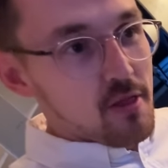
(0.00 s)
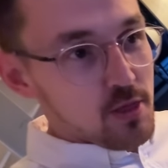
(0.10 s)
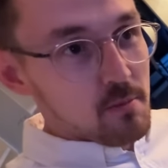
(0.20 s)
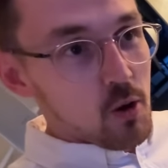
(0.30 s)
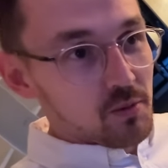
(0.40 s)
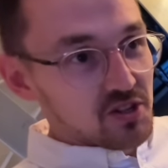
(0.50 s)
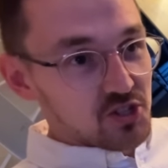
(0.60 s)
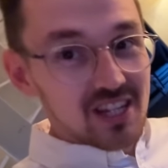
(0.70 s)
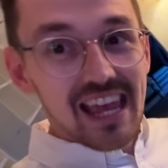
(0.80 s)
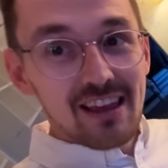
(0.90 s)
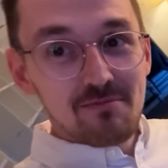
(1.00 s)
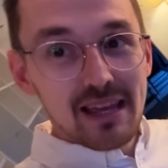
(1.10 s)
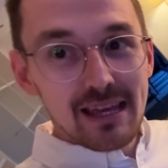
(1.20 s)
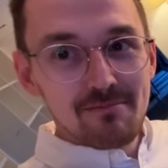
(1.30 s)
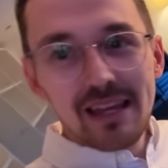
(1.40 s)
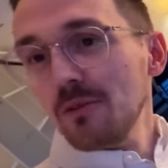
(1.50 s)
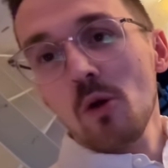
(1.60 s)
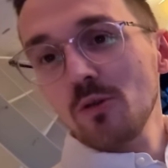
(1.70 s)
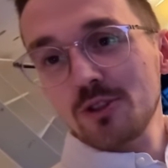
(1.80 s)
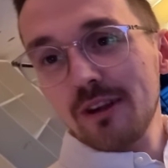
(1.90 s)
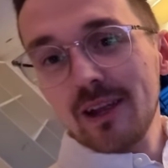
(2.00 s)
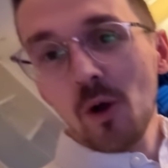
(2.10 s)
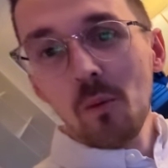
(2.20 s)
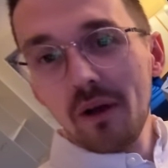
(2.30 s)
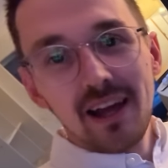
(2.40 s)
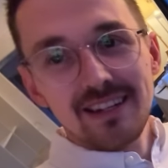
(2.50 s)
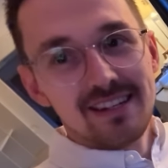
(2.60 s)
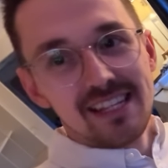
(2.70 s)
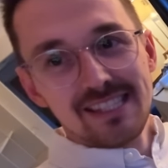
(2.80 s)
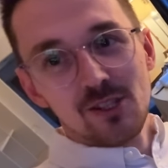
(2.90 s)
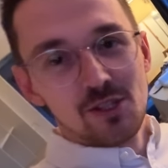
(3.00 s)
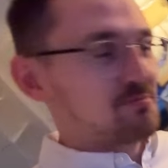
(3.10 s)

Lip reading: The moment she gave me him, he woke straight up and is just